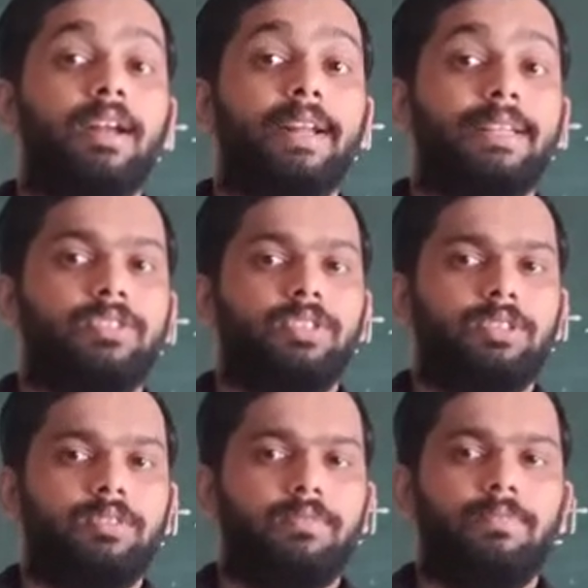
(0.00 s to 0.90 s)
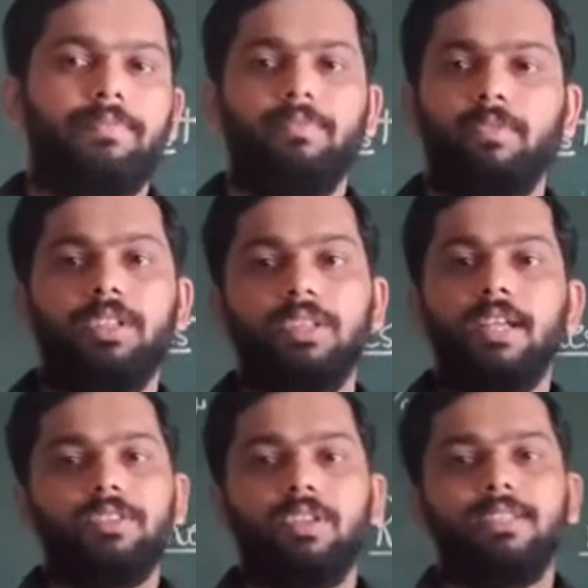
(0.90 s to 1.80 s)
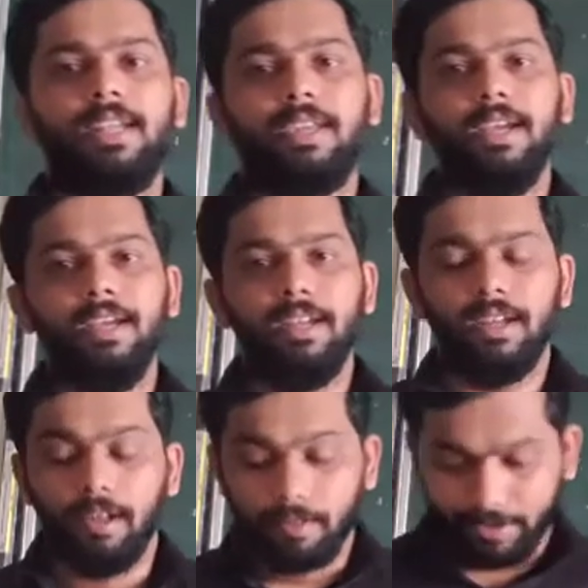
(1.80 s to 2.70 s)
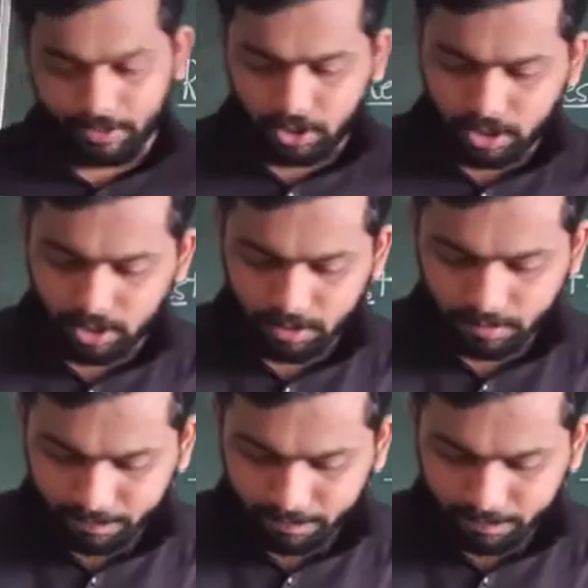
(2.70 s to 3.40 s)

rest. This duster is at rest.